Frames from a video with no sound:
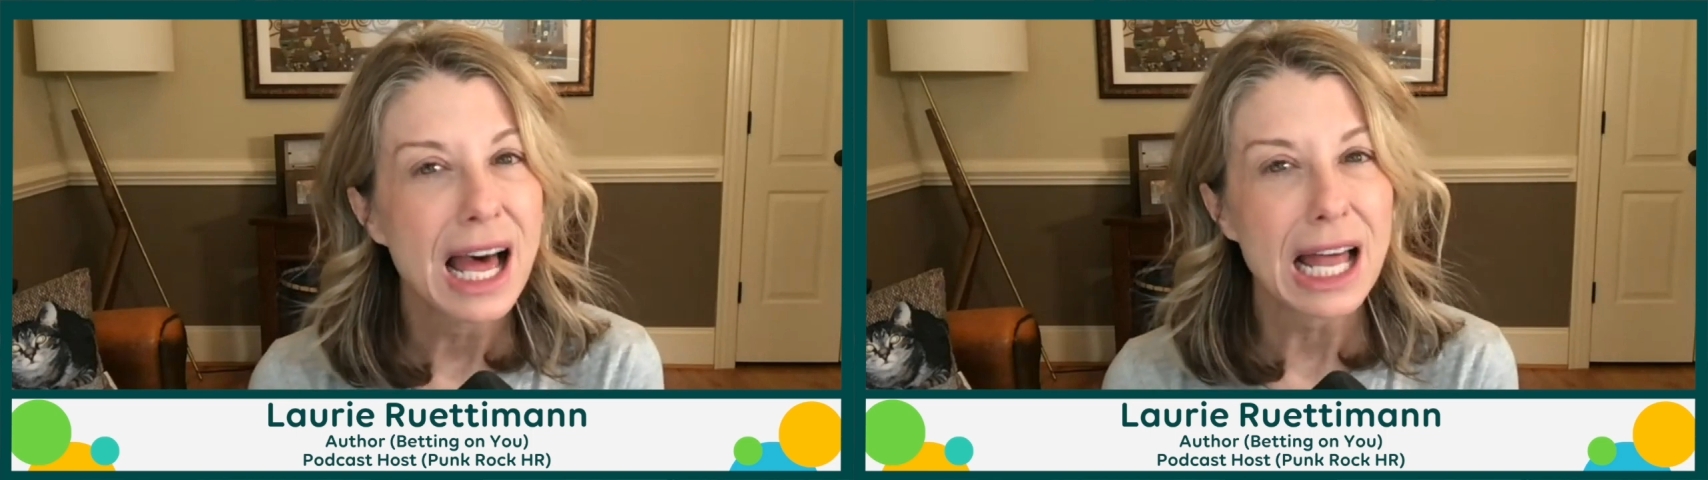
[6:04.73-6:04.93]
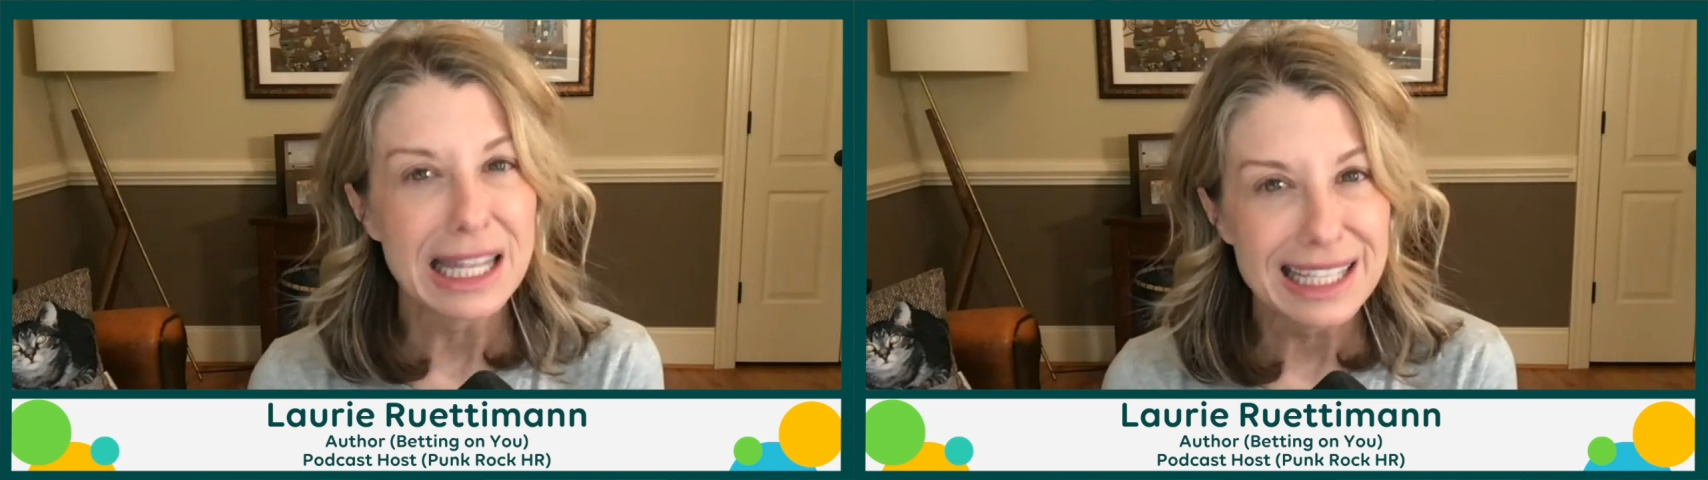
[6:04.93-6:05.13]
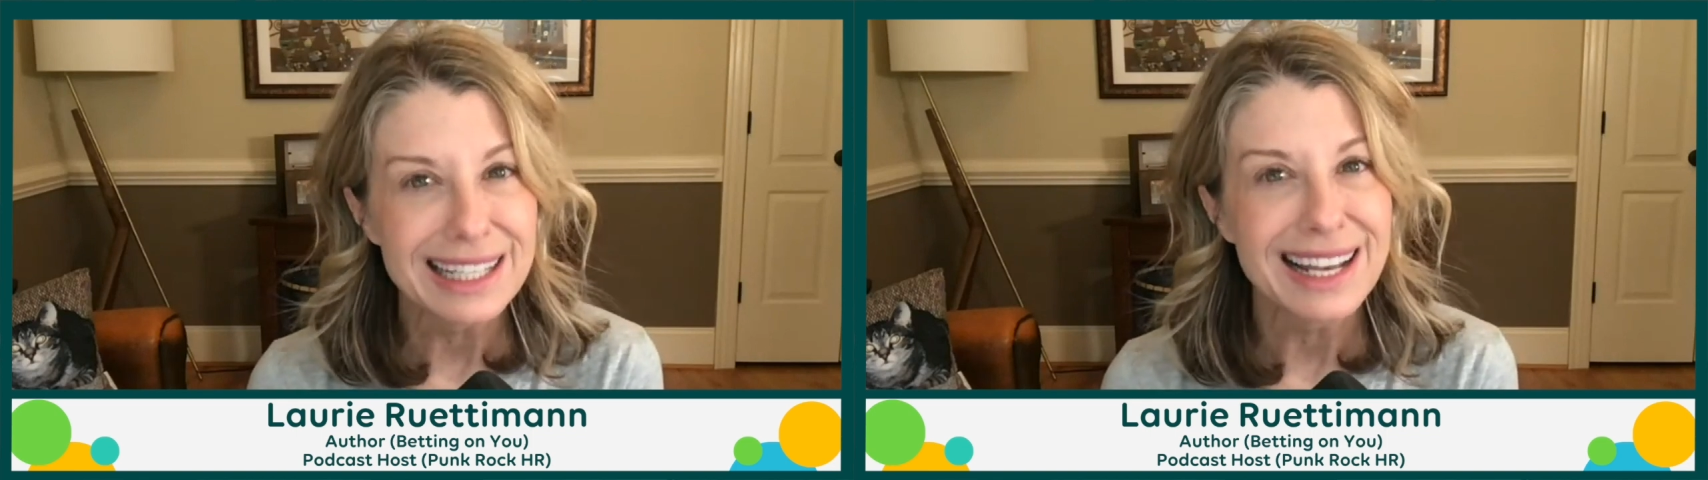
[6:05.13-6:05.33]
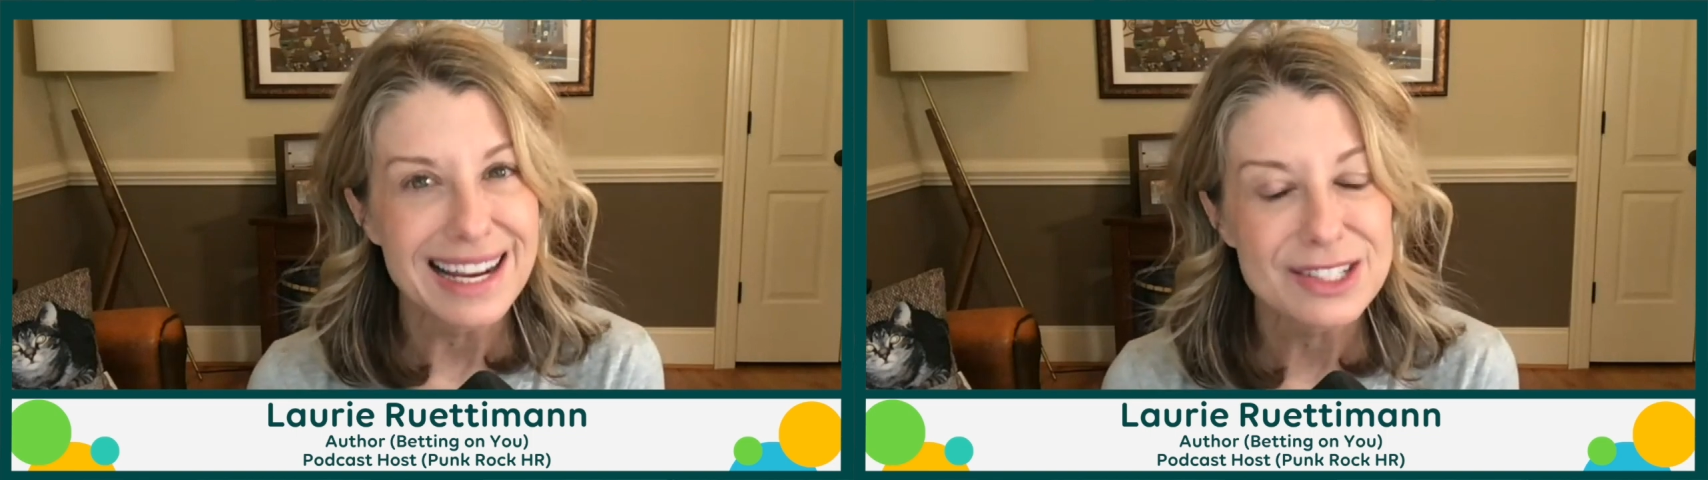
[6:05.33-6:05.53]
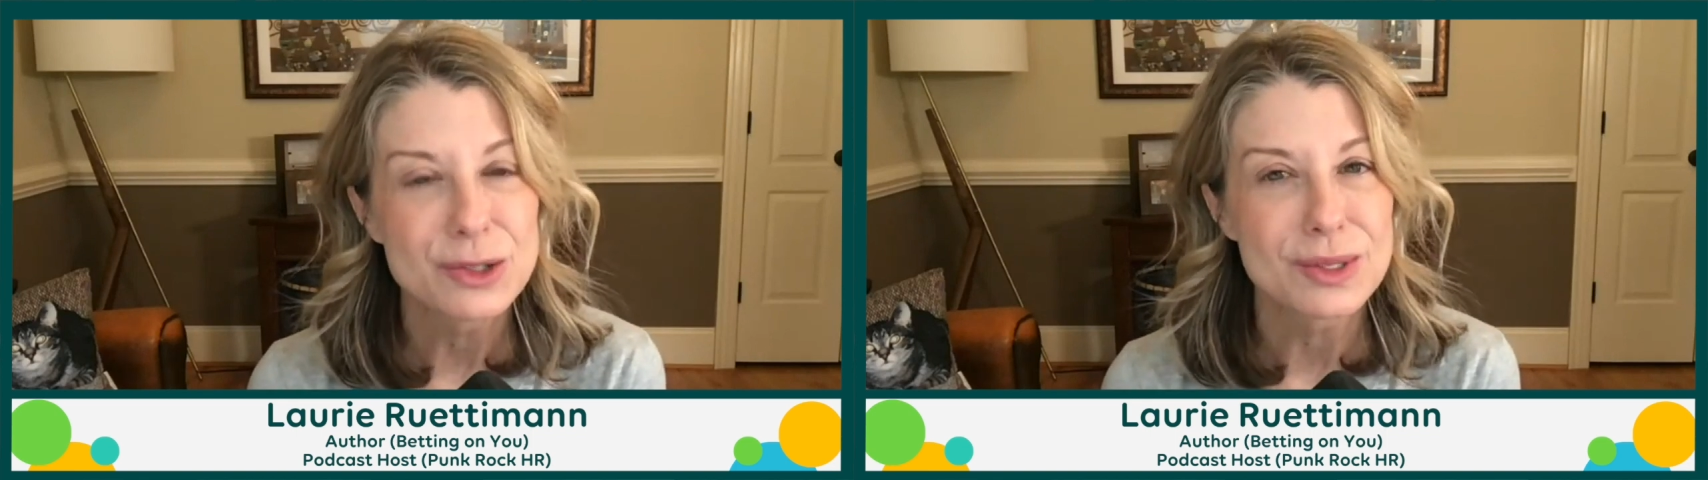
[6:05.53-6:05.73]
a little
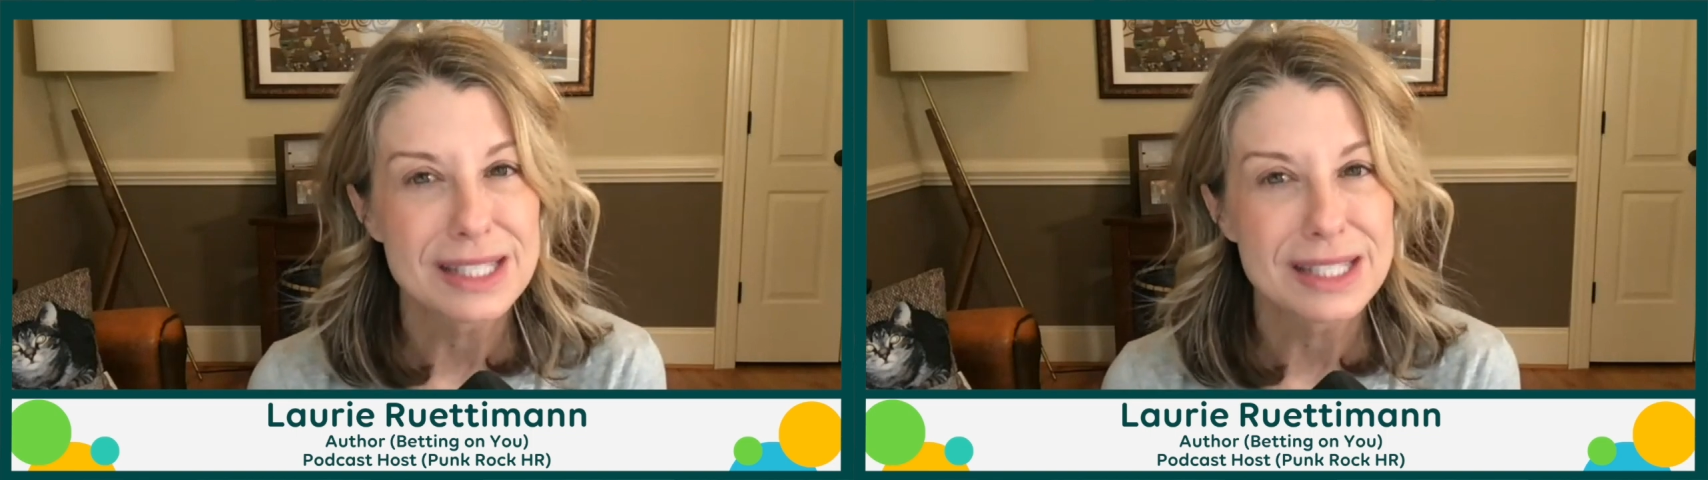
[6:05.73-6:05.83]
extra